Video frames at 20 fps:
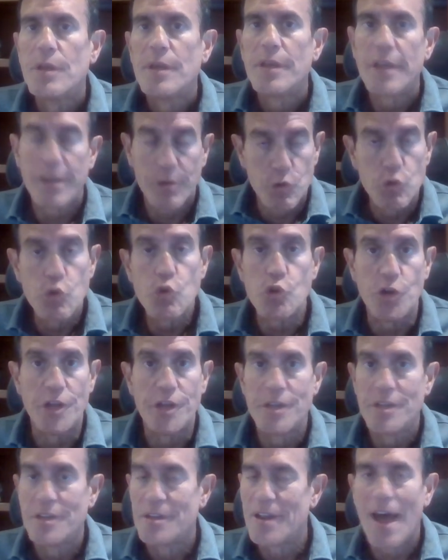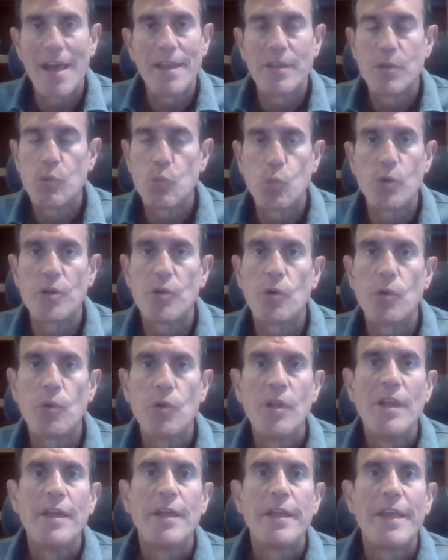it could, not it will,
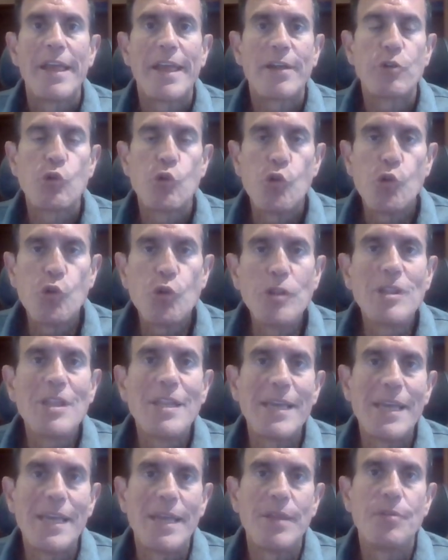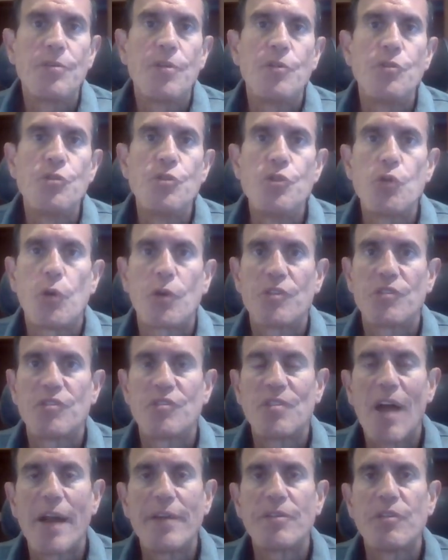it could lead the New York
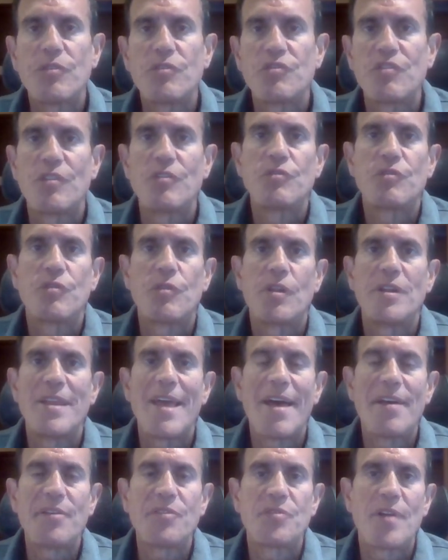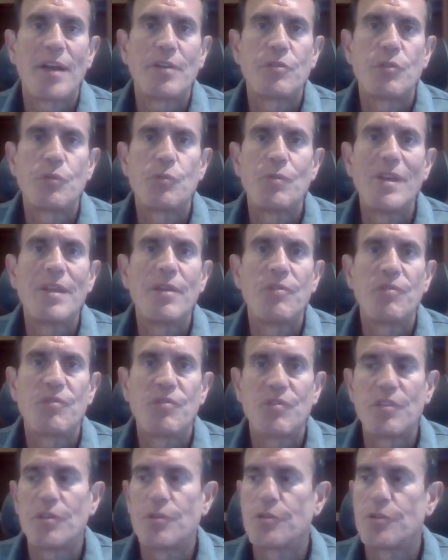Stock Exchange and the NASDAQ to
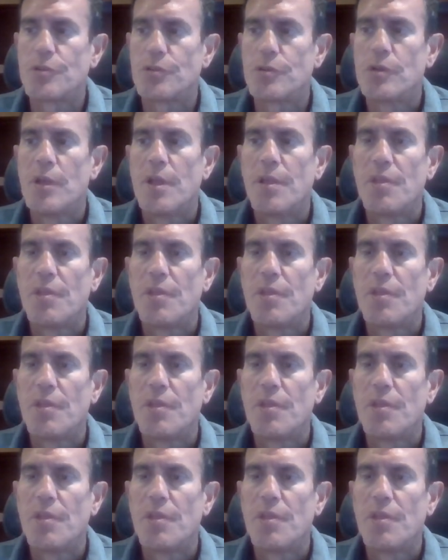reconsider